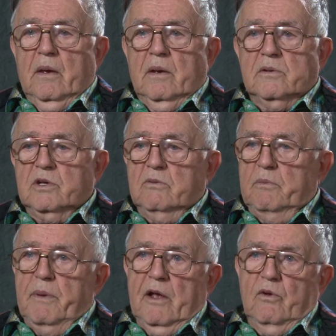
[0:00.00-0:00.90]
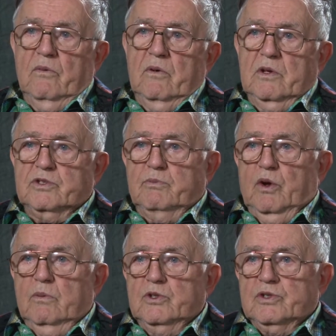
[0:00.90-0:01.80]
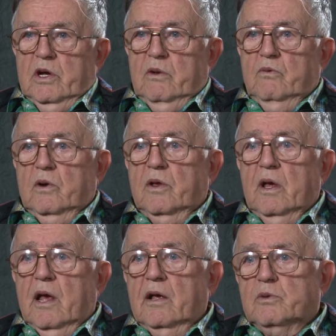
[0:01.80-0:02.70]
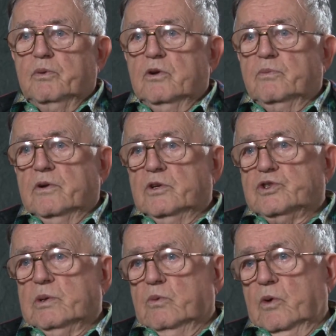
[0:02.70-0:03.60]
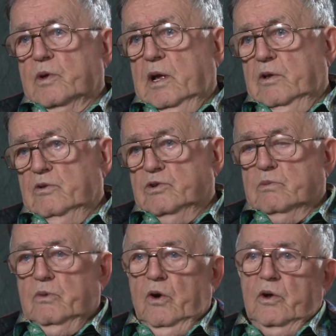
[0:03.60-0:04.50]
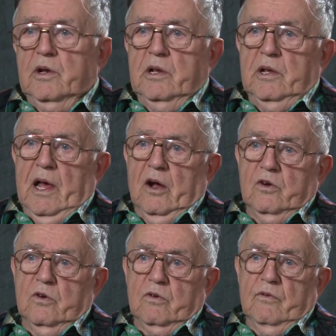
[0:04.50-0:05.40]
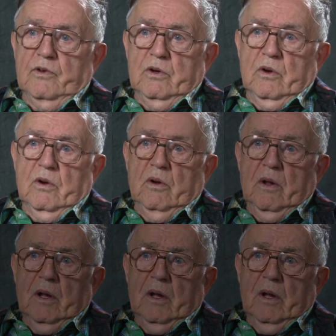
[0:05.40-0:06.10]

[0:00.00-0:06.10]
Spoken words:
So I went back to the Subaltern Sun work, and as part of apprenticeship worked at News American and Outlook Reviewer.